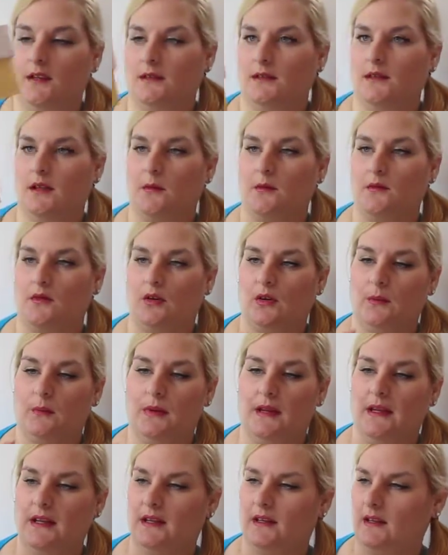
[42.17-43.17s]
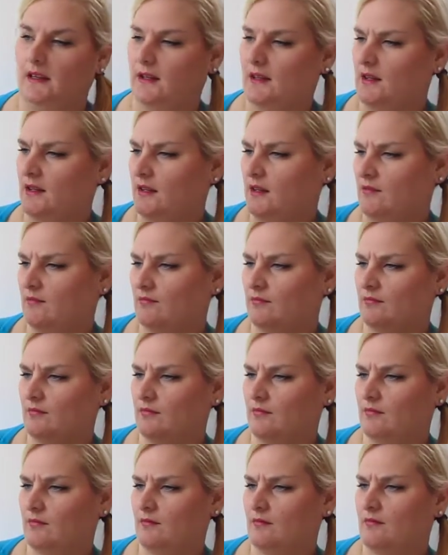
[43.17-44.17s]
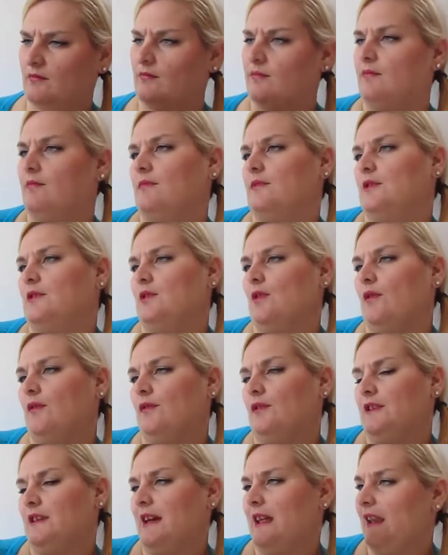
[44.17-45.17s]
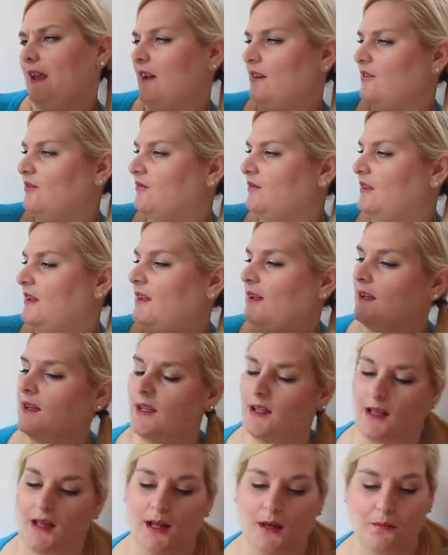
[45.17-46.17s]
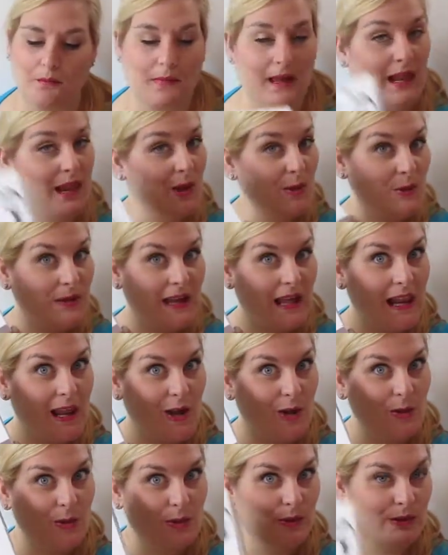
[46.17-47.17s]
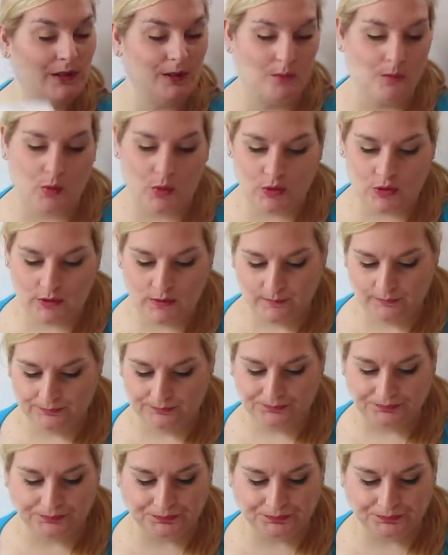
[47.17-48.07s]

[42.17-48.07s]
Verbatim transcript: So we've got a pink and a soft yellow, a mellow yellow bottom.